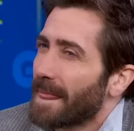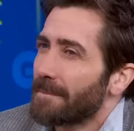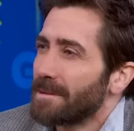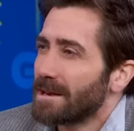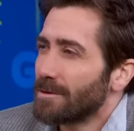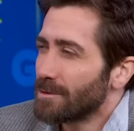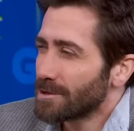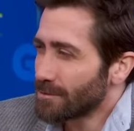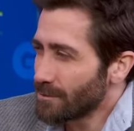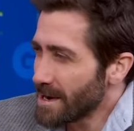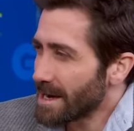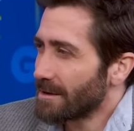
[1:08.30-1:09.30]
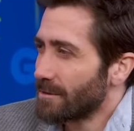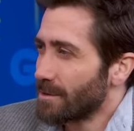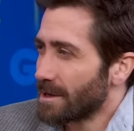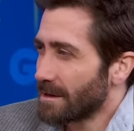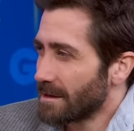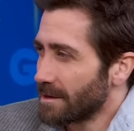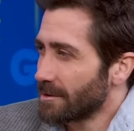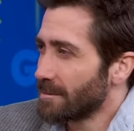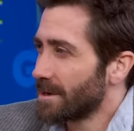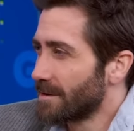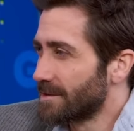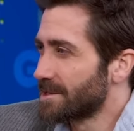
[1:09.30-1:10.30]
I mean, it was written with a little
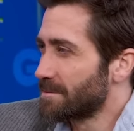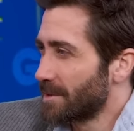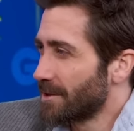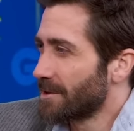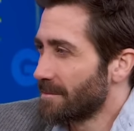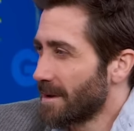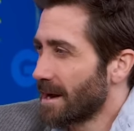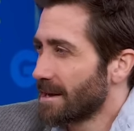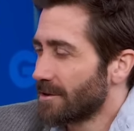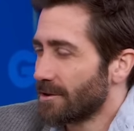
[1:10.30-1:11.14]
bit of his spirit in mind.